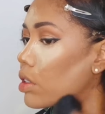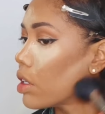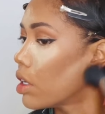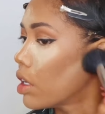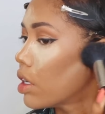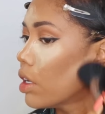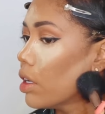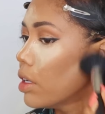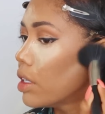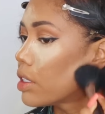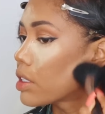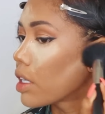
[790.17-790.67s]

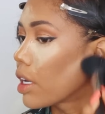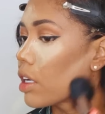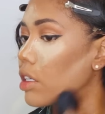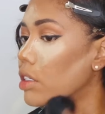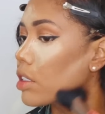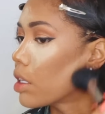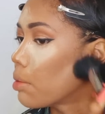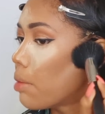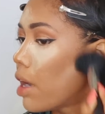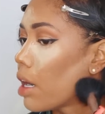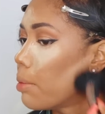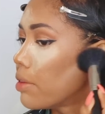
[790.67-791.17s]
Here, it's like
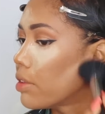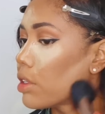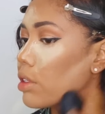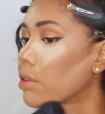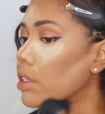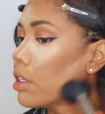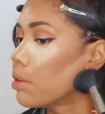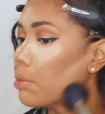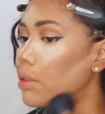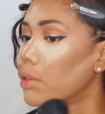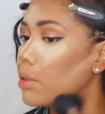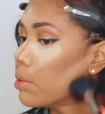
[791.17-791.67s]
the bottom of the
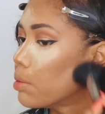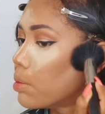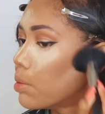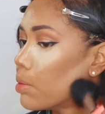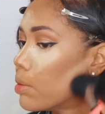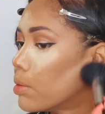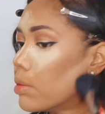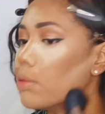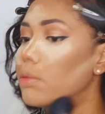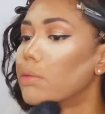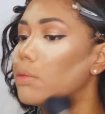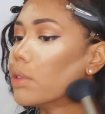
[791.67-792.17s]
3. Boom,
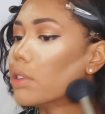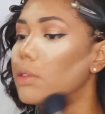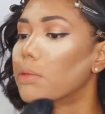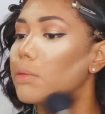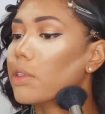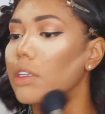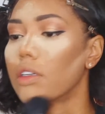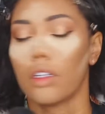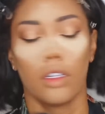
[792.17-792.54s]
boom.